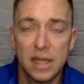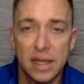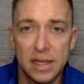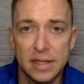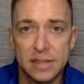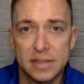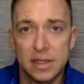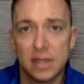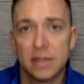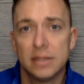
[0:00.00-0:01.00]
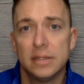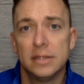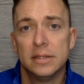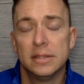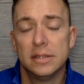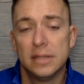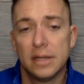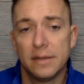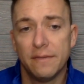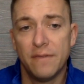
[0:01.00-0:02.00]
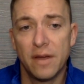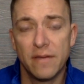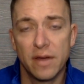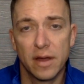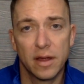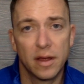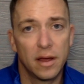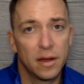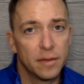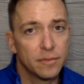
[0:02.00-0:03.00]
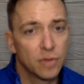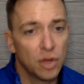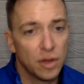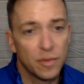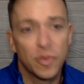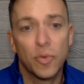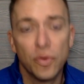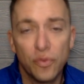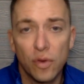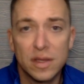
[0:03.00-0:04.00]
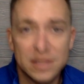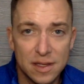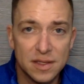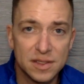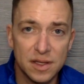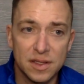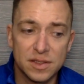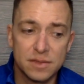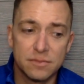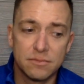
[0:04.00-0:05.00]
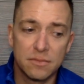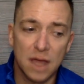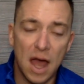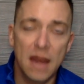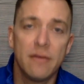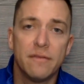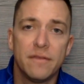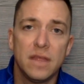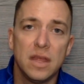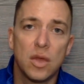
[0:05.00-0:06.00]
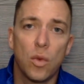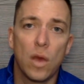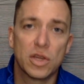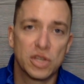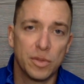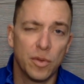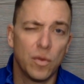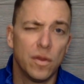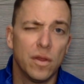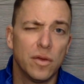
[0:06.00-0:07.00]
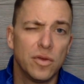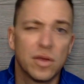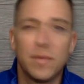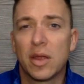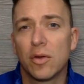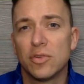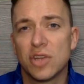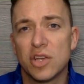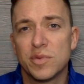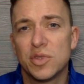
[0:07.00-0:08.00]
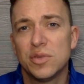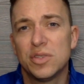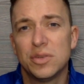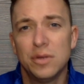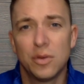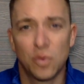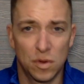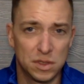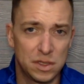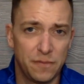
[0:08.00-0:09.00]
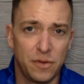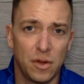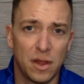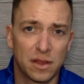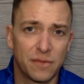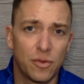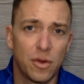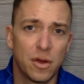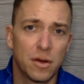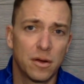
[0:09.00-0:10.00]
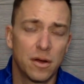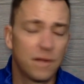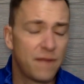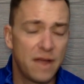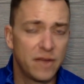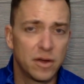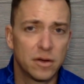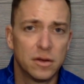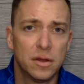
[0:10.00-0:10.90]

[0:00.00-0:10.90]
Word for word: It is uh, uh, very, very uh, good. The roof one is, is, is kind of the questionable one, though. You can make your own judgment. Do a two year warranty if you don't like the four year or five year.